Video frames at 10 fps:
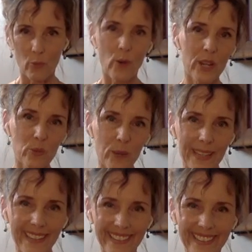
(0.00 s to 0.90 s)
When
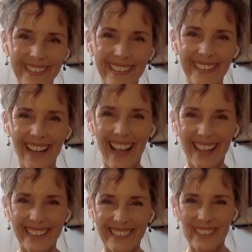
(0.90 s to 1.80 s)
we eat in a
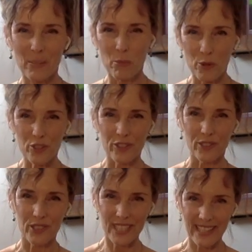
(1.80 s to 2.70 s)
heightened
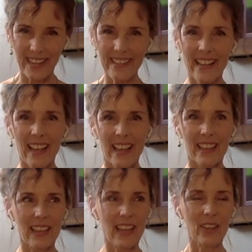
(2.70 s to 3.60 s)
emotional state,
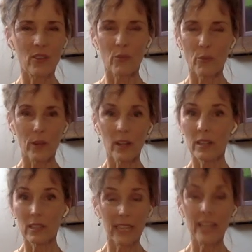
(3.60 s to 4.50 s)
then
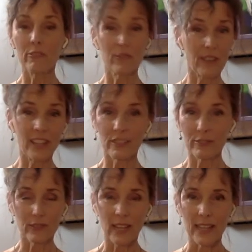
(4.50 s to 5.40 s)
we're in fight or
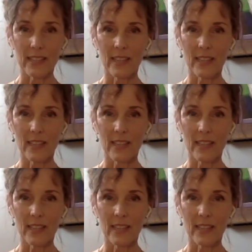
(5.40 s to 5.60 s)
flight.